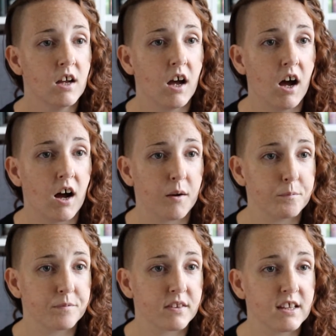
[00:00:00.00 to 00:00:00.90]

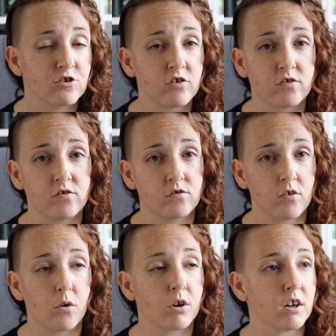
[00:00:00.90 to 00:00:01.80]
It's just
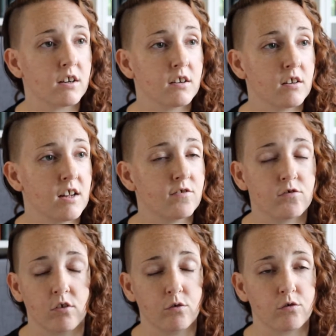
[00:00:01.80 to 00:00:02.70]
so good. It's
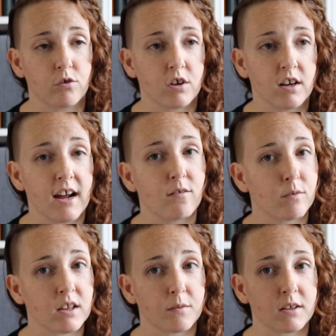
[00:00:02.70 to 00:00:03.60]
so good. I
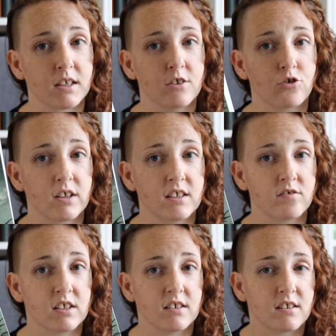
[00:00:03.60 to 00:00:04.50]
really enjoyed
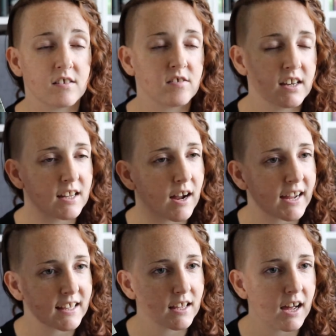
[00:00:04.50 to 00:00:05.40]
listening to this, and
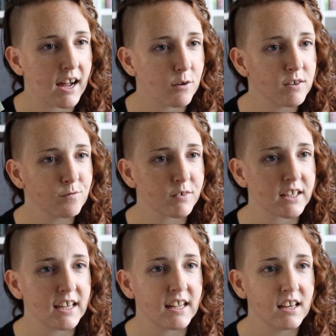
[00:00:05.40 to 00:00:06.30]
I always
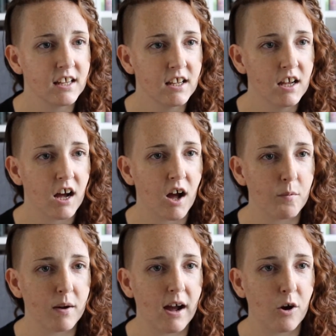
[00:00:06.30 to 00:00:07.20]
forget
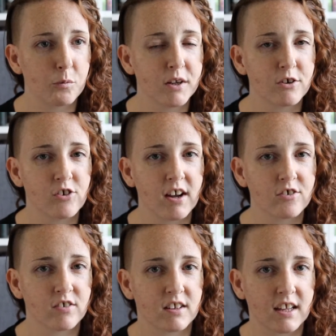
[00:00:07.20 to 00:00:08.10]
how Peter
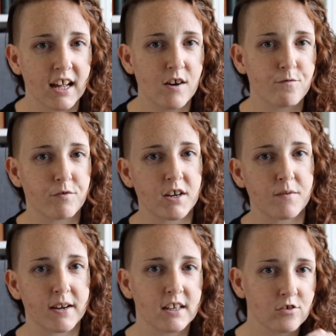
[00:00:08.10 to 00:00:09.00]
Jackson kind of
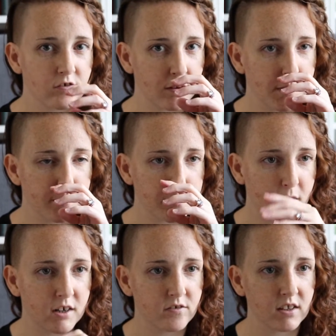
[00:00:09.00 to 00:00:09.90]
rearranged some of the
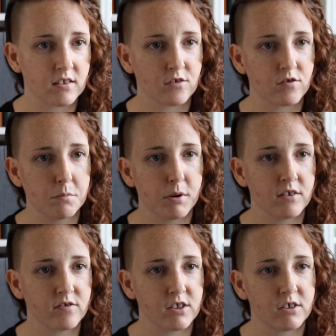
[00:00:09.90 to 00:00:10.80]
parts. Like there's some
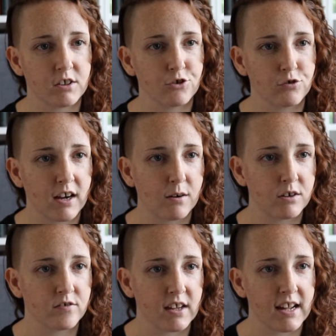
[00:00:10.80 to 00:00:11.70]
parts that are in the Two
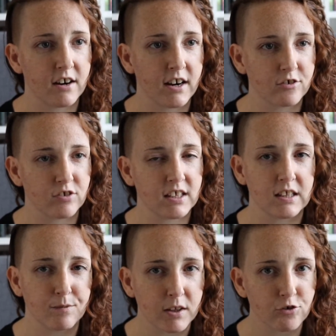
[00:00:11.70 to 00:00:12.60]
Towers that are actually in
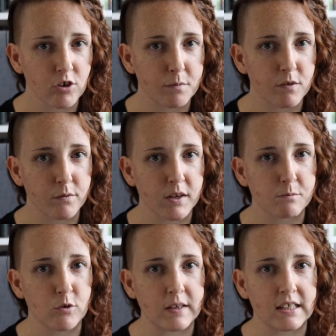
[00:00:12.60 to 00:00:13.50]
the Fellowship of the
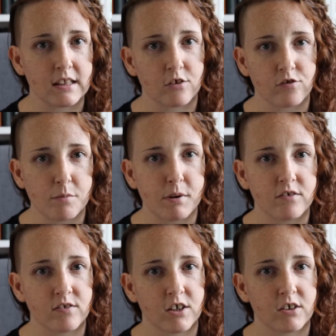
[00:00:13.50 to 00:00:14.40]
Ring movie, and then there's some
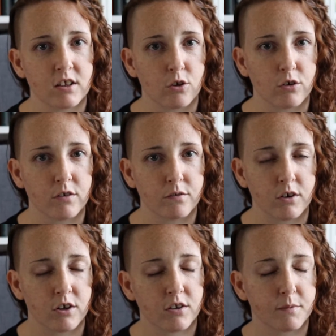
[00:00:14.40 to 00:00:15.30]
parts that are in
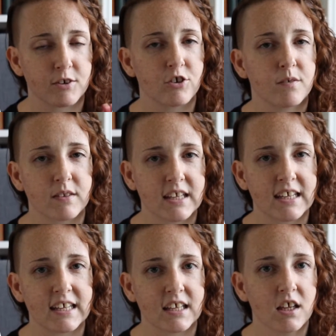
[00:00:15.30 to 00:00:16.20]
the Return of the
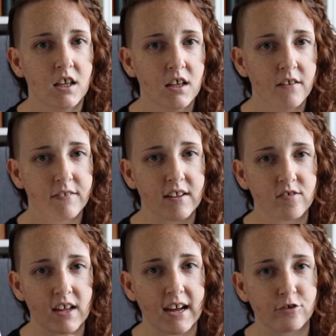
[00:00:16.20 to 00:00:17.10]
King
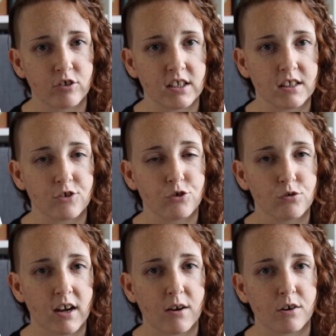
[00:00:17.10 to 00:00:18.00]
that's actually in the Two
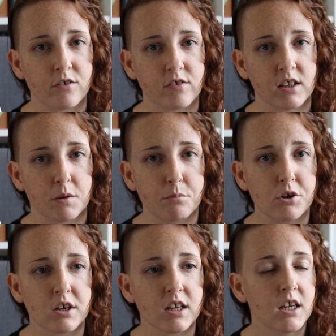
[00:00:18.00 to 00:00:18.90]
Towers in the
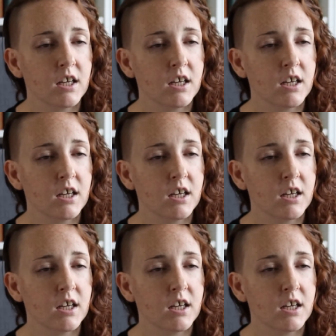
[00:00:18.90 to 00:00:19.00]
book.